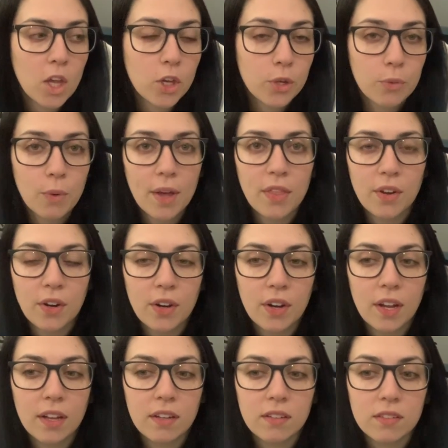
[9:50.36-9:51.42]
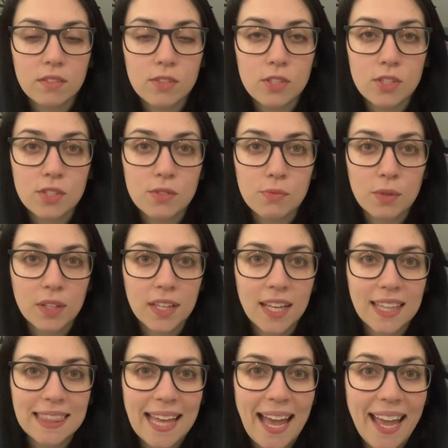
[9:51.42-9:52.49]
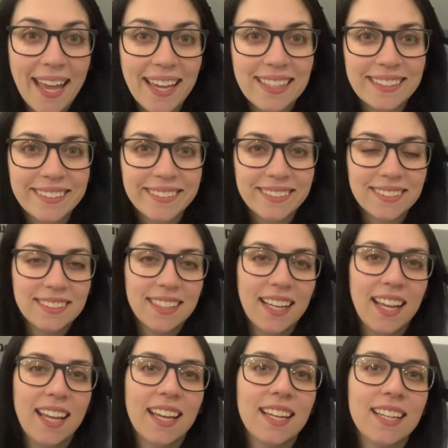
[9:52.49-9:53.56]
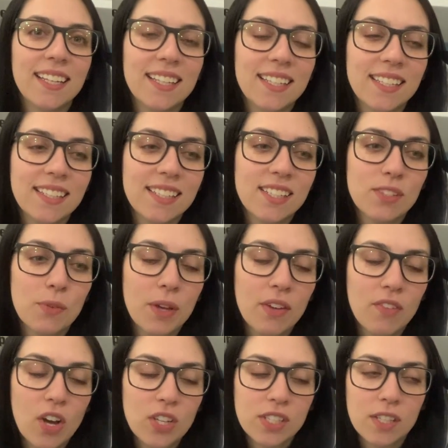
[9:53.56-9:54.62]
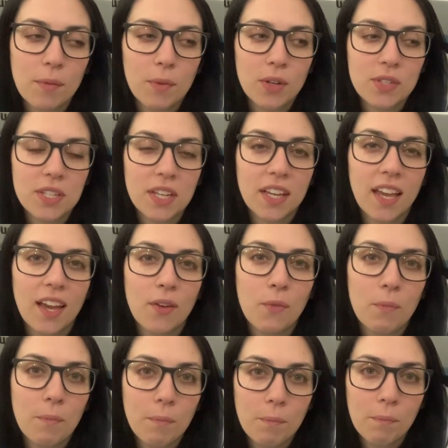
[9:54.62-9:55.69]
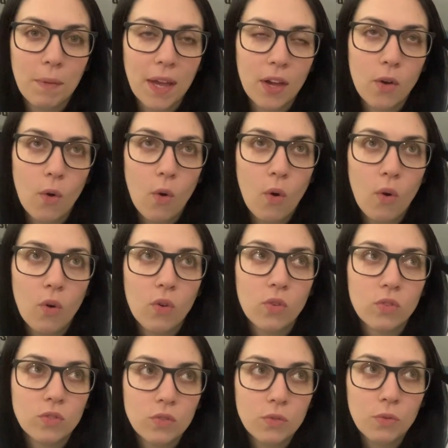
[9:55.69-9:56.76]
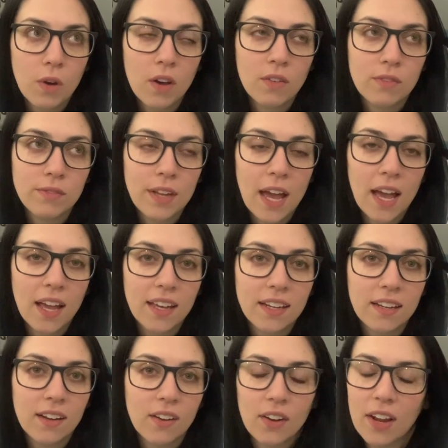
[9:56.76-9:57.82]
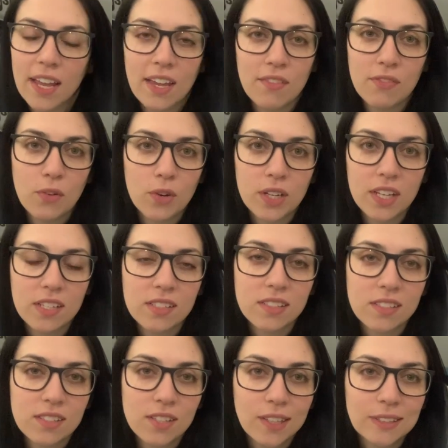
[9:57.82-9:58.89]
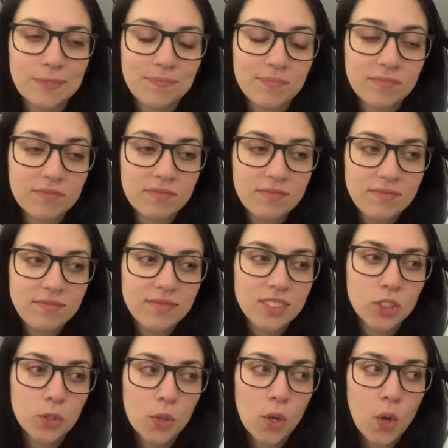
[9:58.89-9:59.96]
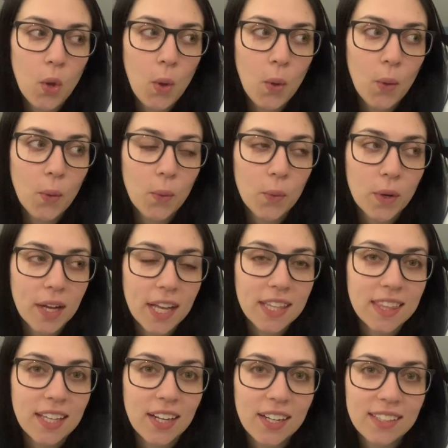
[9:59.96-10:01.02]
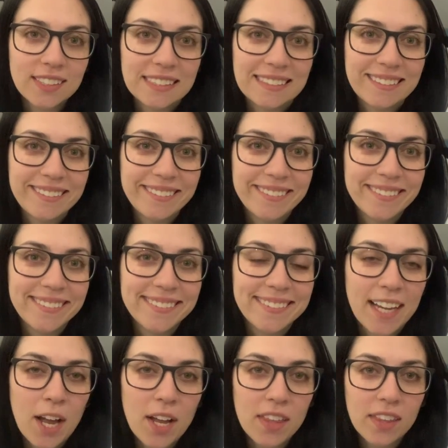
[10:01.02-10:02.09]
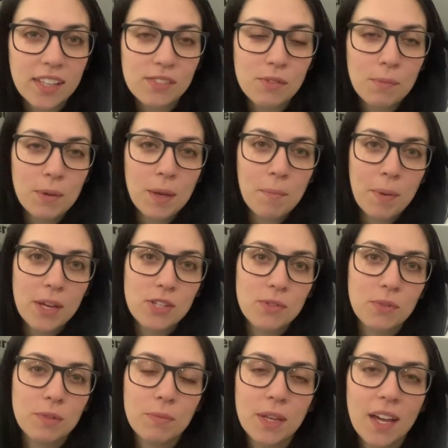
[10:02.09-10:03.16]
good weather, and just really get that 8. And we have all summer to get my goal of 9 or 840s, so we'll get there. Thanks for being patient with me,